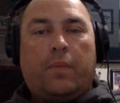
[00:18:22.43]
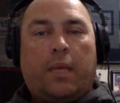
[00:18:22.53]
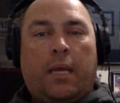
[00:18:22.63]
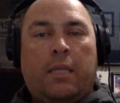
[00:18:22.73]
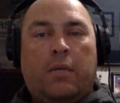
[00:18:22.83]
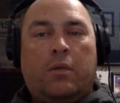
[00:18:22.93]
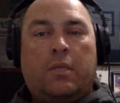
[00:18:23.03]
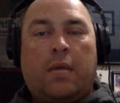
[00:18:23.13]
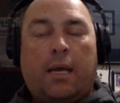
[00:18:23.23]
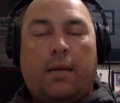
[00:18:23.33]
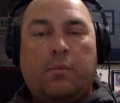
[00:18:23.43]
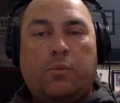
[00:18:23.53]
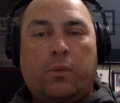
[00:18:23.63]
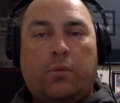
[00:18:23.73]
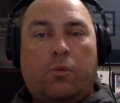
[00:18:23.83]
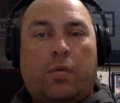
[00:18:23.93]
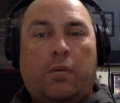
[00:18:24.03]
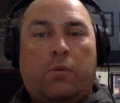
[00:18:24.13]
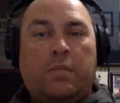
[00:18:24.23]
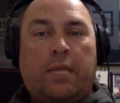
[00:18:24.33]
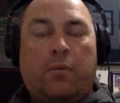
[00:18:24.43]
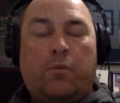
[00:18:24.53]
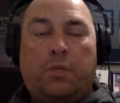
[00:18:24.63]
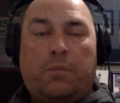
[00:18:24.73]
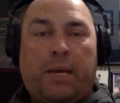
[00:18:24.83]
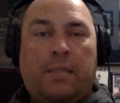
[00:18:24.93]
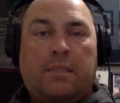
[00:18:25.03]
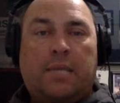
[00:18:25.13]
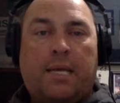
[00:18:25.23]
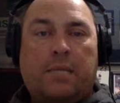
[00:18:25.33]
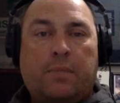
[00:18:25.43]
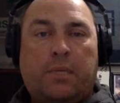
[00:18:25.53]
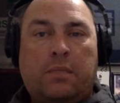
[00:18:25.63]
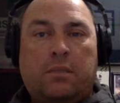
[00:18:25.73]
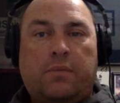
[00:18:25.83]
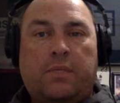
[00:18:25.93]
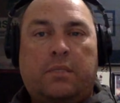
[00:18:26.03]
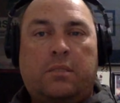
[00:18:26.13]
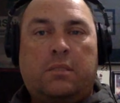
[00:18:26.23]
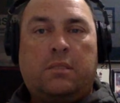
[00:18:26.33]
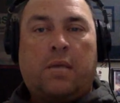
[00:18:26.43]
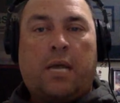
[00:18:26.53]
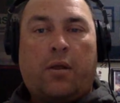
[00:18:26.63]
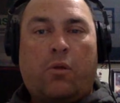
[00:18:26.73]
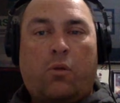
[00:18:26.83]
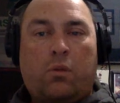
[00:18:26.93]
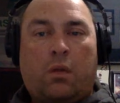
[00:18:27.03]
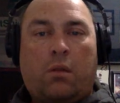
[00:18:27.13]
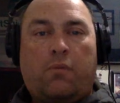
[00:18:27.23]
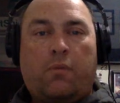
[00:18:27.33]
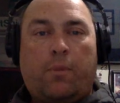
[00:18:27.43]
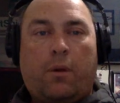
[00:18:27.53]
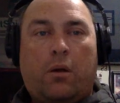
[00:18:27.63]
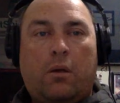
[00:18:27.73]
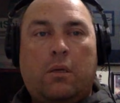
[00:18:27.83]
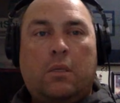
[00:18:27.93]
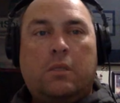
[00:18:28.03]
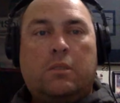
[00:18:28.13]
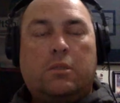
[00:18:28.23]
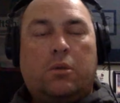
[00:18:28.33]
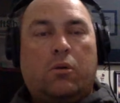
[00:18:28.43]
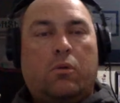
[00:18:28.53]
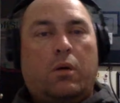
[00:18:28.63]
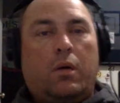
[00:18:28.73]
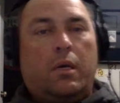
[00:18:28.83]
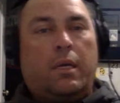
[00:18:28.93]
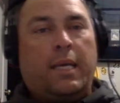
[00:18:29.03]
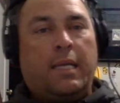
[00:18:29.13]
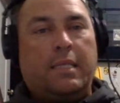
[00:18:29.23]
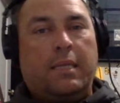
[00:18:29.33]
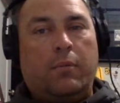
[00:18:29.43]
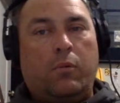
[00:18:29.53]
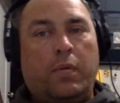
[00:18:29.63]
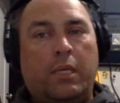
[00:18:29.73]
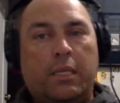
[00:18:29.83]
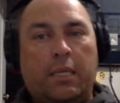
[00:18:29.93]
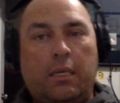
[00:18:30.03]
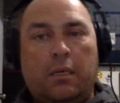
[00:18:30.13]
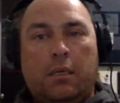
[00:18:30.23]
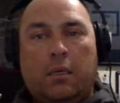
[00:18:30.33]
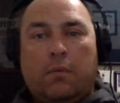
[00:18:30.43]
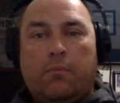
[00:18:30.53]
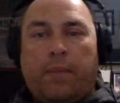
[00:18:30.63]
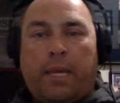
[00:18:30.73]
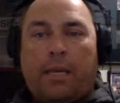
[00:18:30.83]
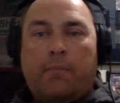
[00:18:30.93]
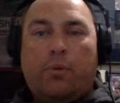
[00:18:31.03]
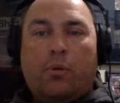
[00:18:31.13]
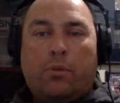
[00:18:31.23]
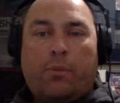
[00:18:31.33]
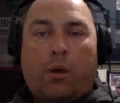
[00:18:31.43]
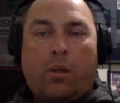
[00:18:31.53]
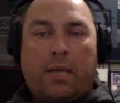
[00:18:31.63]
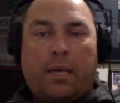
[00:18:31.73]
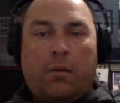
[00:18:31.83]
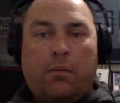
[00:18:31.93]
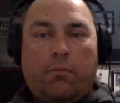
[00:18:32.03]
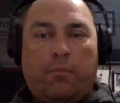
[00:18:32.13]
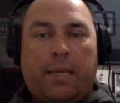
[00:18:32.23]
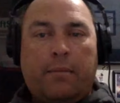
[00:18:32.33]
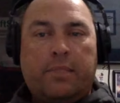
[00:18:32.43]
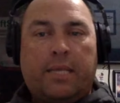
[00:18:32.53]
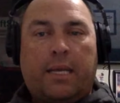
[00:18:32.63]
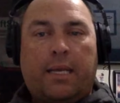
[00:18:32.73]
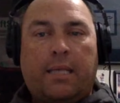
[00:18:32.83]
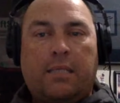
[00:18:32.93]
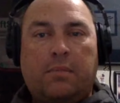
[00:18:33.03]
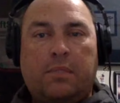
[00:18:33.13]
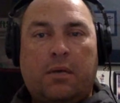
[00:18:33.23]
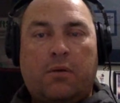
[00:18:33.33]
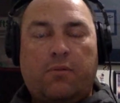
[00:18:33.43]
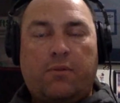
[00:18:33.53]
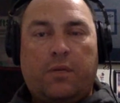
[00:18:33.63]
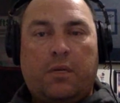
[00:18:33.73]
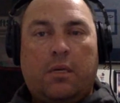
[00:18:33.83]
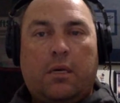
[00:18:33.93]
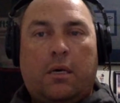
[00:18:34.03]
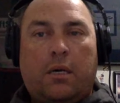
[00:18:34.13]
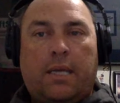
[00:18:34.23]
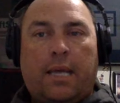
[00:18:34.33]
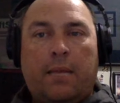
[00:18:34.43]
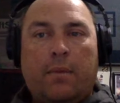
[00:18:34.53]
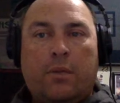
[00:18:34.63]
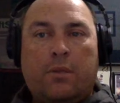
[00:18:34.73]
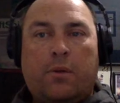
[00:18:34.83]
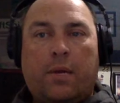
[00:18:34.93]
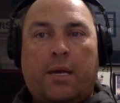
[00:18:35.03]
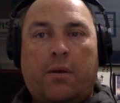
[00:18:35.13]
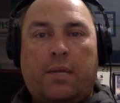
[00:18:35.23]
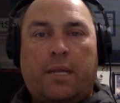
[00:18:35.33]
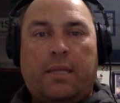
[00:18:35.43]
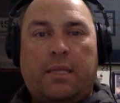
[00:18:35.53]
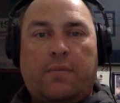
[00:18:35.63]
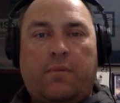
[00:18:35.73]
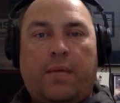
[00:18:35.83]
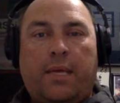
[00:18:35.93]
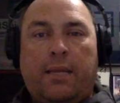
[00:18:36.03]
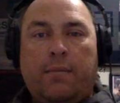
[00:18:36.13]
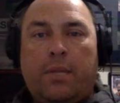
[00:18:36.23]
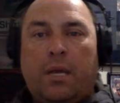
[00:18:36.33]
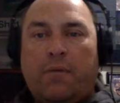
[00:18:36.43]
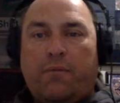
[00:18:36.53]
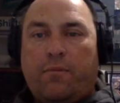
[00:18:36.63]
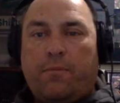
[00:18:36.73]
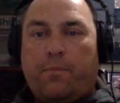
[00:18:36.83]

there are times where he will take really bad sacks because of his desire to hold on to the football. So get to him quickly, make him pull the ball down, make him second guess himself, get him on the ground. And I think if you hit him enough,